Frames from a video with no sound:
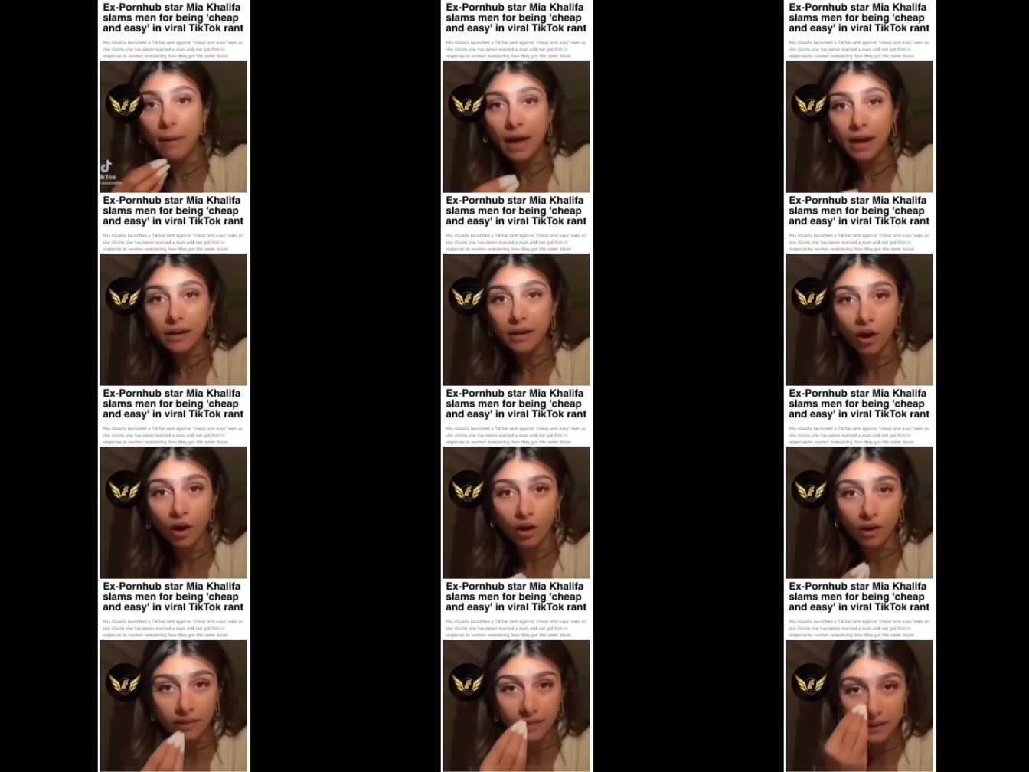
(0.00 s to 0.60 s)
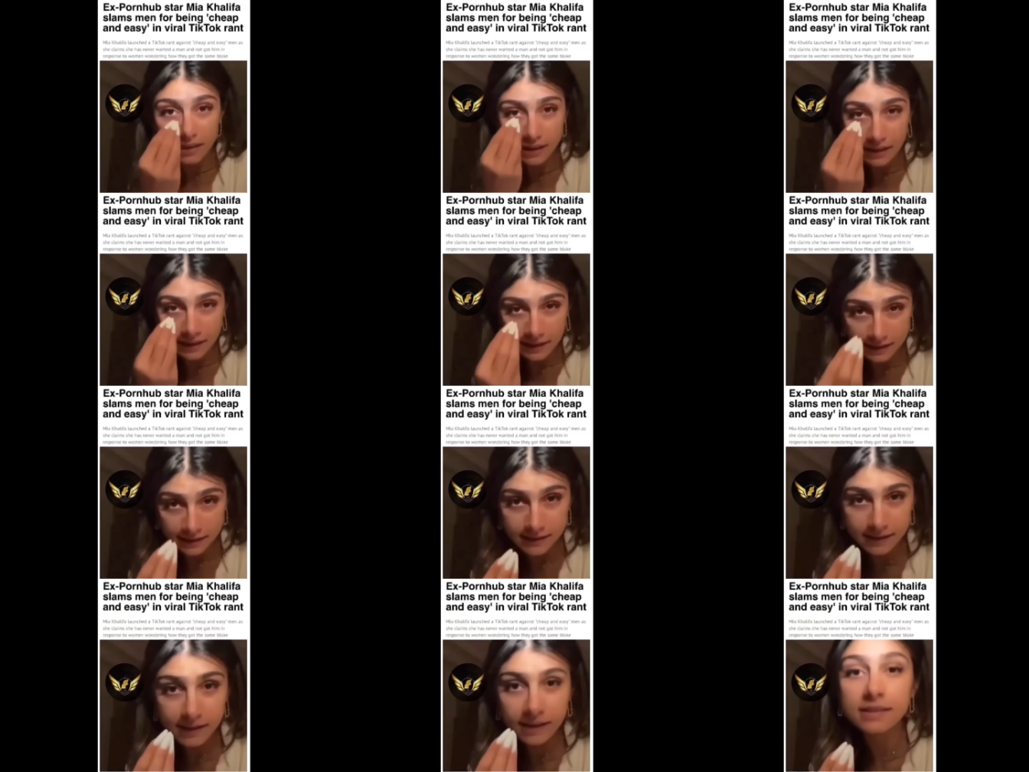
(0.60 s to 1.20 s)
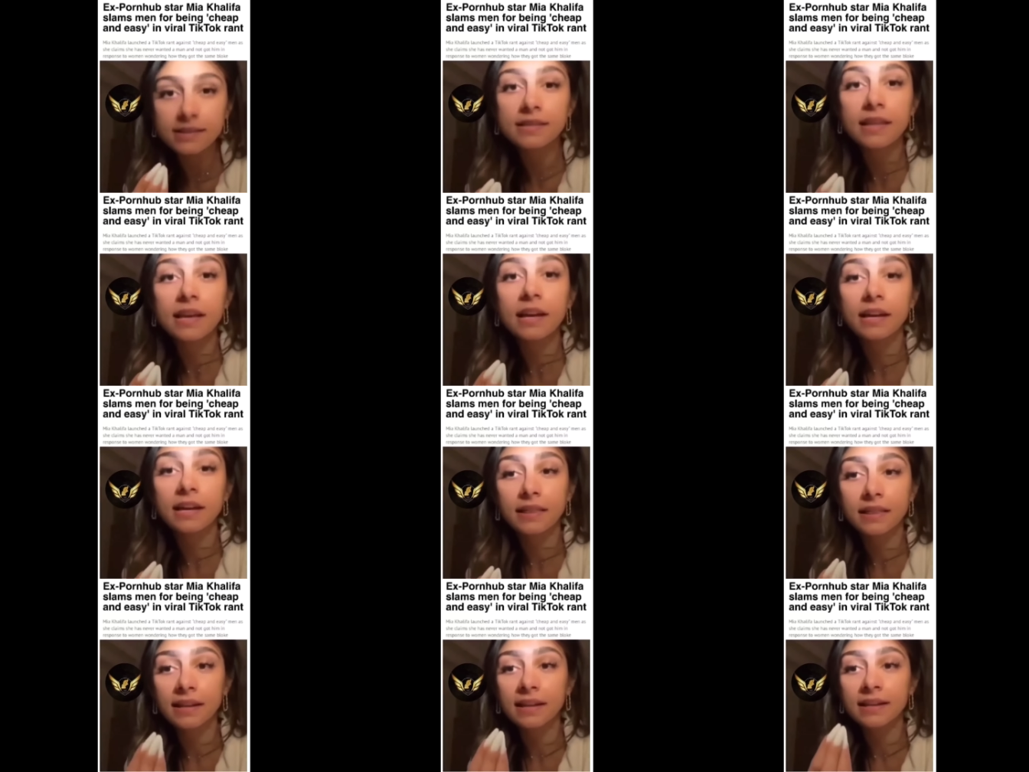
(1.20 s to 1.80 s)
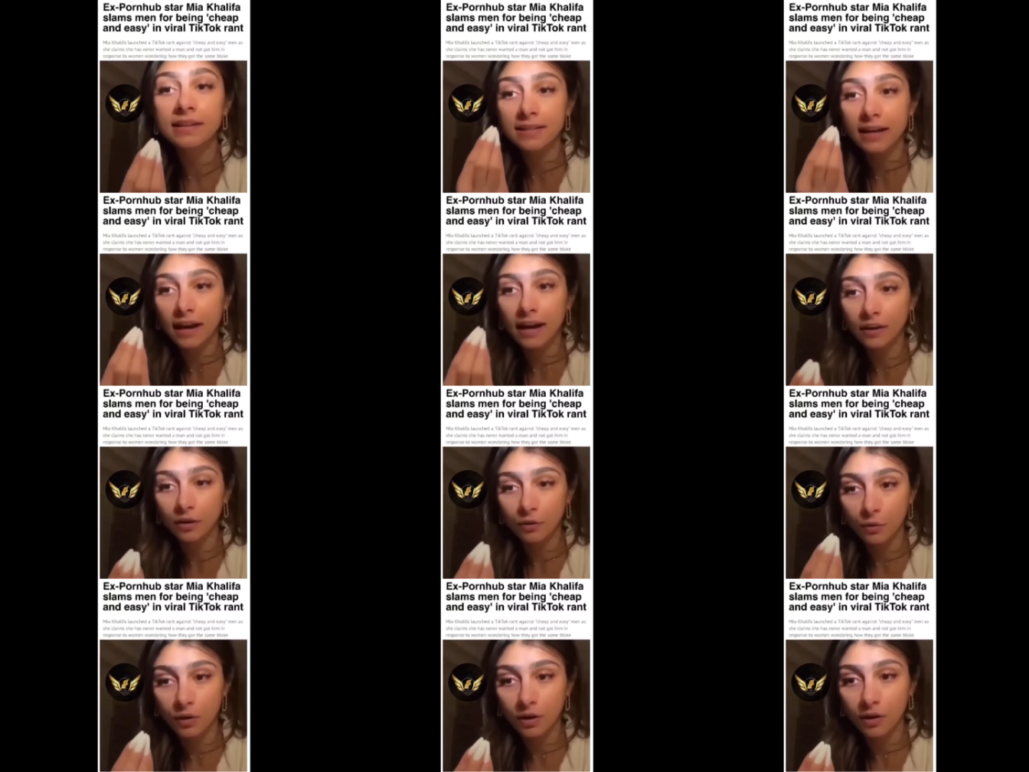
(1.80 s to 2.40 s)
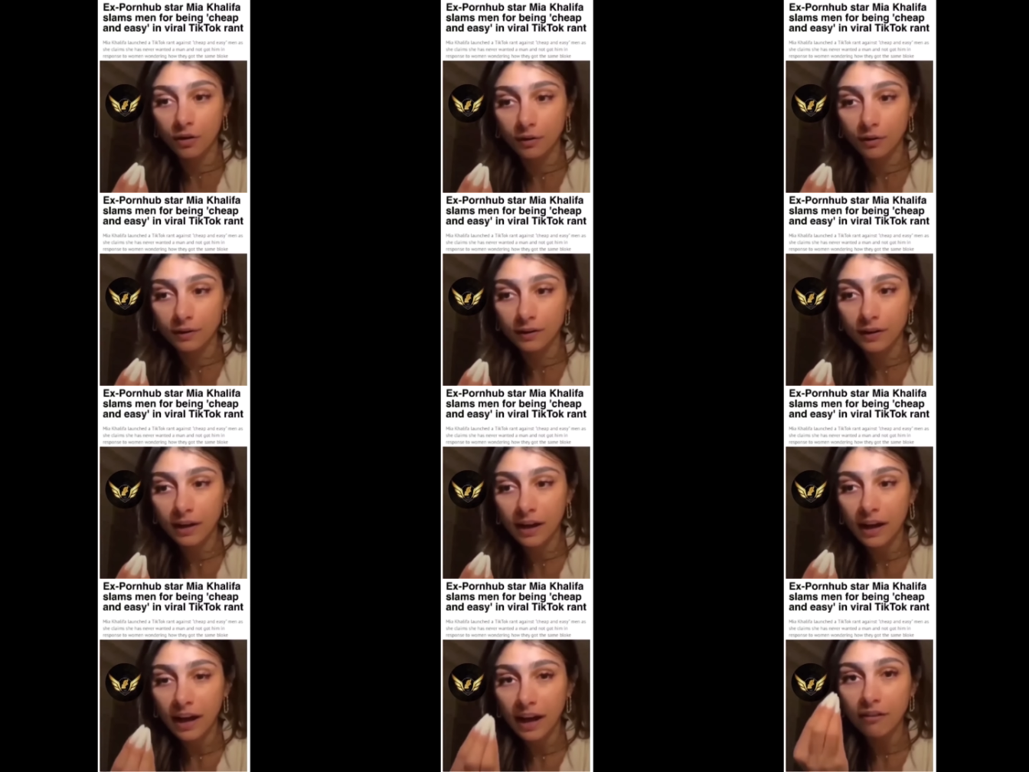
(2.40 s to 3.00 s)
Men are the easiest thing in the entire world.